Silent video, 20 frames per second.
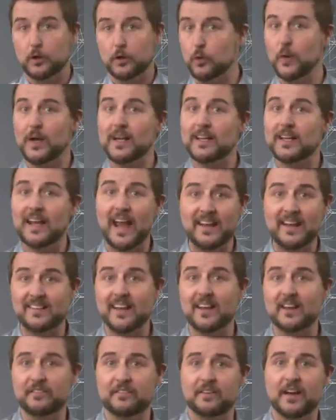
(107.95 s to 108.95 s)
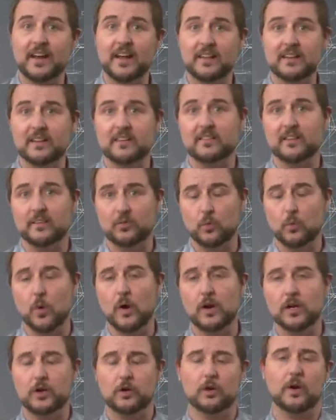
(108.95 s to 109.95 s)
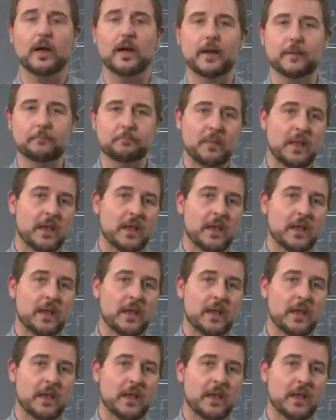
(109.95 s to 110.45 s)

correctly identified this as WannaCry.